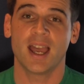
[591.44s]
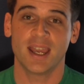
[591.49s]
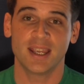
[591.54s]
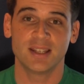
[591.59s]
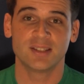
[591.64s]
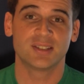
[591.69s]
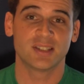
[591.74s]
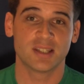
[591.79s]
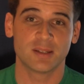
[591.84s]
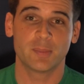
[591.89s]

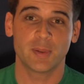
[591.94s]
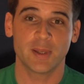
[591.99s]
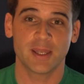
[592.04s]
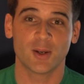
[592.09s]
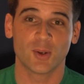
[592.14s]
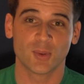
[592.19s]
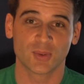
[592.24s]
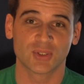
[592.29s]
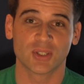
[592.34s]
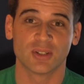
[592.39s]

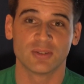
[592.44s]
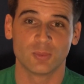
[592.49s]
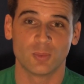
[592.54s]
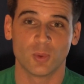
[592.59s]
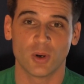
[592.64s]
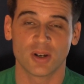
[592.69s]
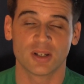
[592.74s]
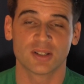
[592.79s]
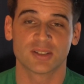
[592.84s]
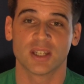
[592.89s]
HTTP also
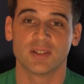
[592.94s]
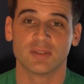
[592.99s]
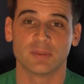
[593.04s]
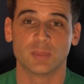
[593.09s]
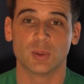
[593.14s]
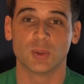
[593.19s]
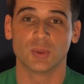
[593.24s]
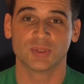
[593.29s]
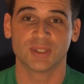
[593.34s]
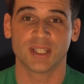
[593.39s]
works over
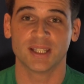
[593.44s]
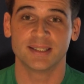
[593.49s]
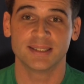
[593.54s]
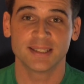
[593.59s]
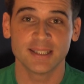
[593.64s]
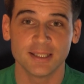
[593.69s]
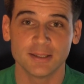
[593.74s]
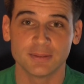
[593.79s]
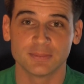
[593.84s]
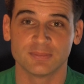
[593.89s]
port
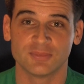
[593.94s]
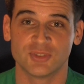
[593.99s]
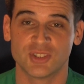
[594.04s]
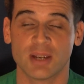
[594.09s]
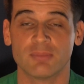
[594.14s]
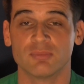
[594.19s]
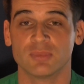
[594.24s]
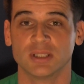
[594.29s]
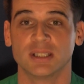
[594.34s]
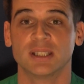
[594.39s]
80
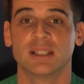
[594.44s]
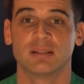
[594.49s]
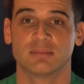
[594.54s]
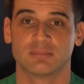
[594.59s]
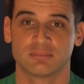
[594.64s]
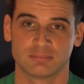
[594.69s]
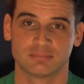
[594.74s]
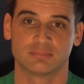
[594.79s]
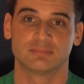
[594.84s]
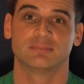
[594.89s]
generally
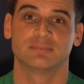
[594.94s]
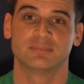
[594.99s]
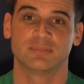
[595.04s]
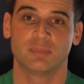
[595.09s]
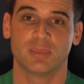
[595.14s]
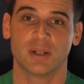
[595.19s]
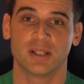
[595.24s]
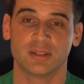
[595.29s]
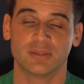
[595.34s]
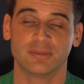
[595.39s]

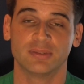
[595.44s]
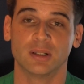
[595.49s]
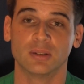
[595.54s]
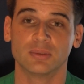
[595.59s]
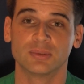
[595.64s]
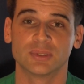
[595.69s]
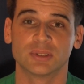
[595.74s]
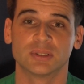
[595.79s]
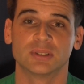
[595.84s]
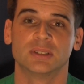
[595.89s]
by
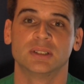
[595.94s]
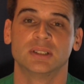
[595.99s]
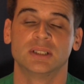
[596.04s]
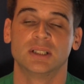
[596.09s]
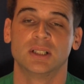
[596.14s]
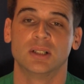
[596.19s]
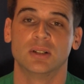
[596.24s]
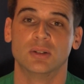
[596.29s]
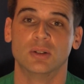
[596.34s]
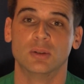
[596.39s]
default,
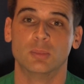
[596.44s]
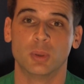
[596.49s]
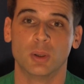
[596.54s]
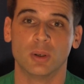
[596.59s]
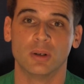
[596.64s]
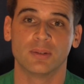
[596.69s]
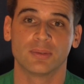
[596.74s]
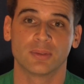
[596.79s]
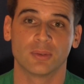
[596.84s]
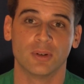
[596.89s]
or
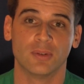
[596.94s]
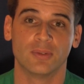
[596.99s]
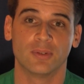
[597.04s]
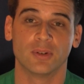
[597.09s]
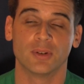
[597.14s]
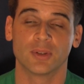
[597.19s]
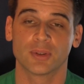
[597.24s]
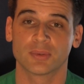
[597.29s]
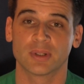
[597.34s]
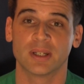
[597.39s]
port
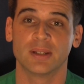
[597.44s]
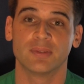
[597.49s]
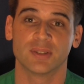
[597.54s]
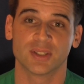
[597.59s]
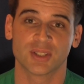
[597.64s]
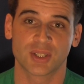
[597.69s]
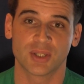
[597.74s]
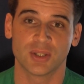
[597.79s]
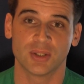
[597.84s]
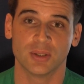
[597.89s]
443
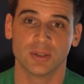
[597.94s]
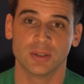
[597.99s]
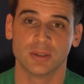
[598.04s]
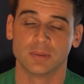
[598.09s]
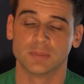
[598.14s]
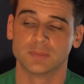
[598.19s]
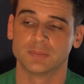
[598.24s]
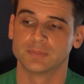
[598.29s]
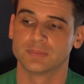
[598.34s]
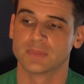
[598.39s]
for
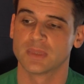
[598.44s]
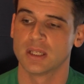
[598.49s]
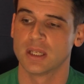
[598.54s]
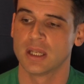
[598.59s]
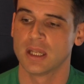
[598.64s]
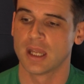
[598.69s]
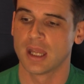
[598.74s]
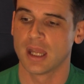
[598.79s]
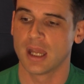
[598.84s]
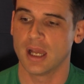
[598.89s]
secure.
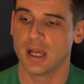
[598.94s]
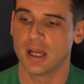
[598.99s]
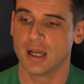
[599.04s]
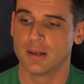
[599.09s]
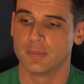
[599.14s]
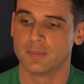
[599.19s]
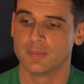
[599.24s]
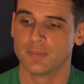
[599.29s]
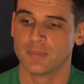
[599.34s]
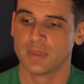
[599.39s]

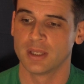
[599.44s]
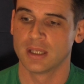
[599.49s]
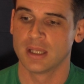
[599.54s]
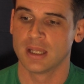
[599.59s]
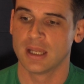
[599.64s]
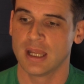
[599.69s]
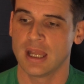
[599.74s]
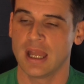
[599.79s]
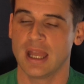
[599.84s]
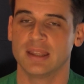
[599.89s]
Um,
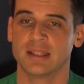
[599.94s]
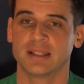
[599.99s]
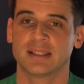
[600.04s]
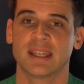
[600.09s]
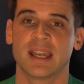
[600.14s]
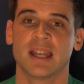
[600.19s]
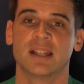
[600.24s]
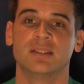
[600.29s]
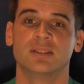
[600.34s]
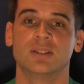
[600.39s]
and
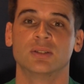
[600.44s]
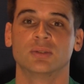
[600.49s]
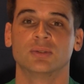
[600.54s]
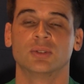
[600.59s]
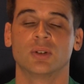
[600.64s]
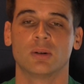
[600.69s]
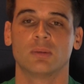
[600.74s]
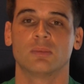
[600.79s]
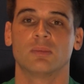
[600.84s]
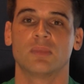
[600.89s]
again, you're
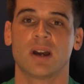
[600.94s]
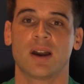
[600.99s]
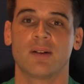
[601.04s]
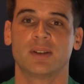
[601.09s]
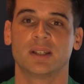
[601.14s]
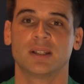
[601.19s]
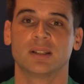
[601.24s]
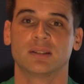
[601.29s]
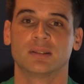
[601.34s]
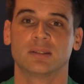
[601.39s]
not
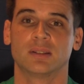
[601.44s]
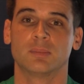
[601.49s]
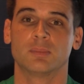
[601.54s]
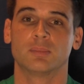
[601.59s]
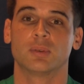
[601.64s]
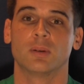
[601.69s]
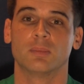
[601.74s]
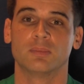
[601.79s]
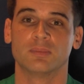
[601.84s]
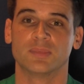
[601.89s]
having the
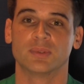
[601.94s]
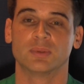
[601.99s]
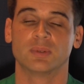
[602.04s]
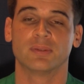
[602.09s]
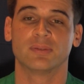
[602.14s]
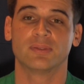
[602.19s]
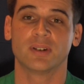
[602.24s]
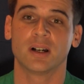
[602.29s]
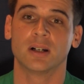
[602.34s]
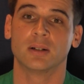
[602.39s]
problems
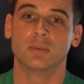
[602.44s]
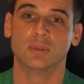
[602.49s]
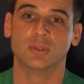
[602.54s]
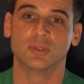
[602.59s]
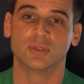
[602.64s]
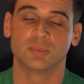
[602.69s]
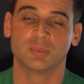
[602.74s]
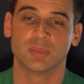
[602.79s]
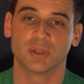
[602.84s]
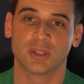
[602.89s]
with
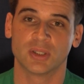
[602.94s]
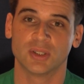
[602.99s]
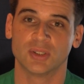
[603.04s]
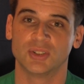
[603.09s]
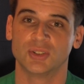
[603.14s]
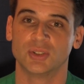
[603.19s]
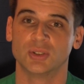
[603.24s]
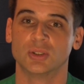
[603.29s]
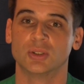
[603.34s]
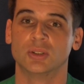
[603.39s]
firewalls
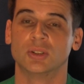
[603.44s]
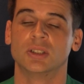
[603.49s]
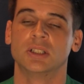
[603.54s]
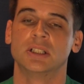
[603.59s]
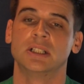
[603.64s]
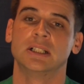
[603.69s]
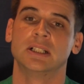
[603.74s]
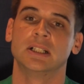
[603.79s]
because you're